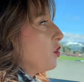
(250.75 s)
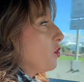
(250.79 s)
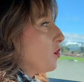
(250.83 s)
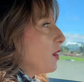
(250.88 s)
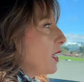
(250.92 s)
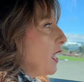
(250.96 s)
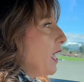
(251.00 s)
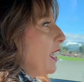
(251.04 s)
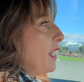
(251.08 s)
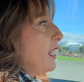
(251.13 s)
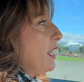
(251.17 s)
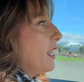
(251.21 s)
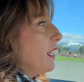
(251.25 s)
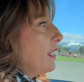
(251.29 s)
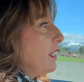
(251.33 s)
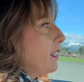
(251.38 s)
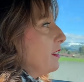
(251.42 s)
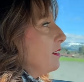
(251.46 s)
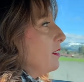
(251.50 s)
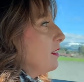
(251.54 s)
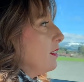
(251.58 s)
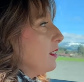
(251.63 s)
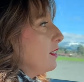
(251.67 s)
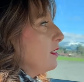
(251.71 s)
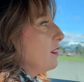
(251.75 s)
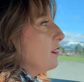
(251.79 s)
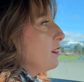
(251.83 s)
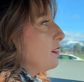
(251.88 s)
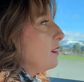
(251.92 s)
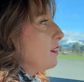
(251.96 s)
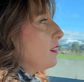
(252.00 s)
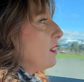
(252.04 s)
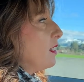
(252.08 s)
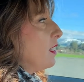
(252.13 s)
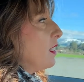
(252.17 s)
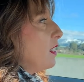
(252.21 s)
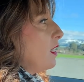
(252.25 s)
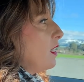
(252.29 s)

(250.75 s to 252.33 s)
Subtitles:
creating dissonance.